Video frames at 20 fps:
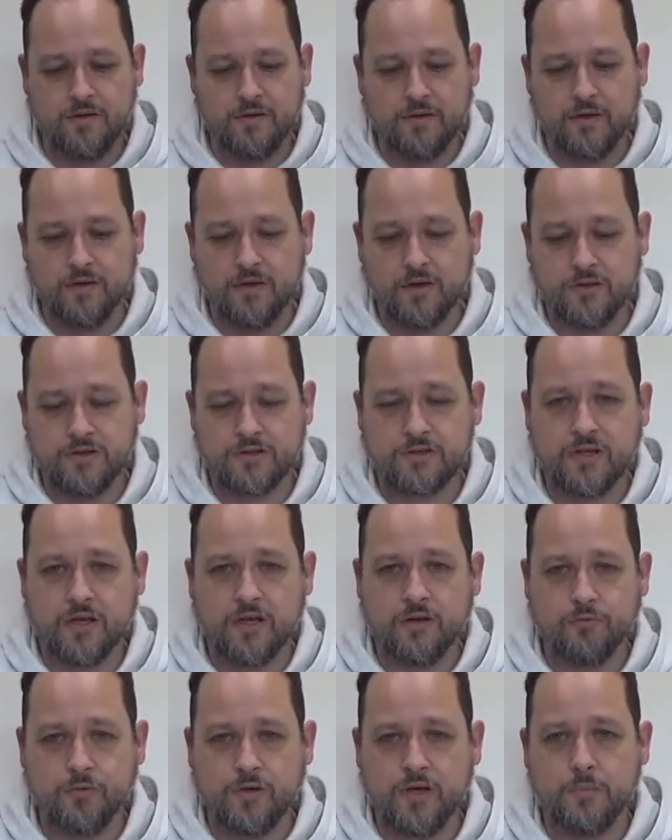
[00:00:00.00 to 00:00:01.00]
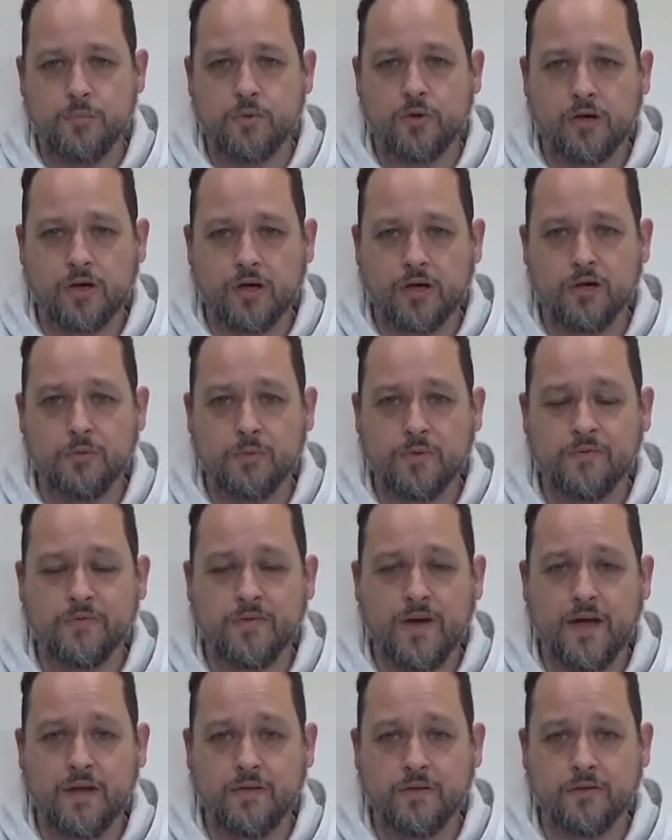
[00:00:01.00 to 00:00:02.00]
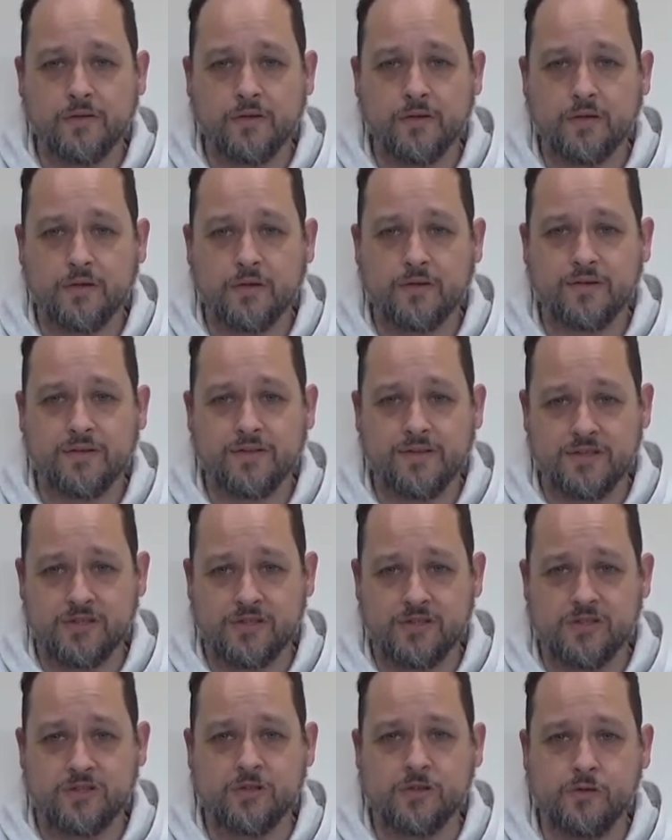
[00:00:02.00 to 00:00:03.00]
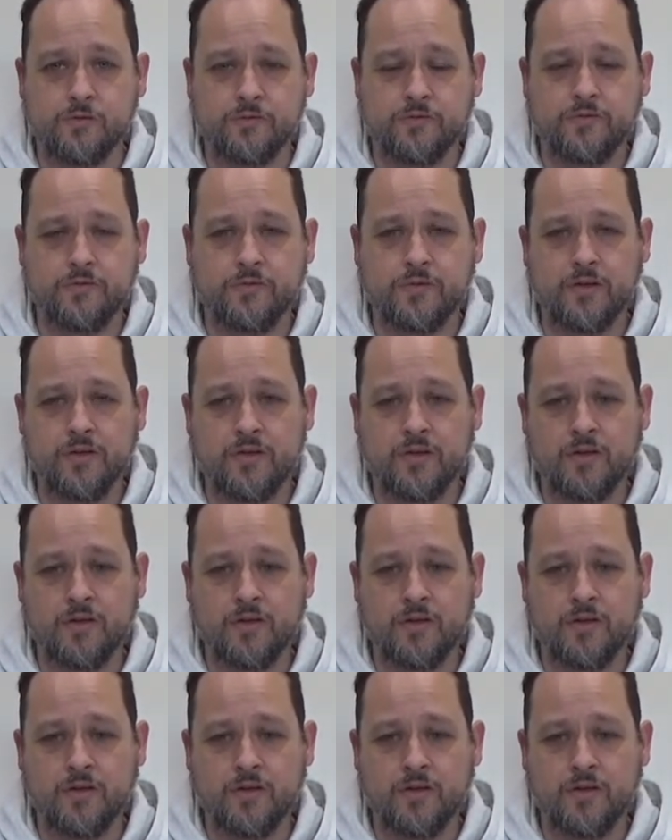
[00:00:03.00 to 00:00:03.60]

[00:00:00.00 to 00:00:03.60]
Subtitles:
Just kind of really brought home the fact that this stuff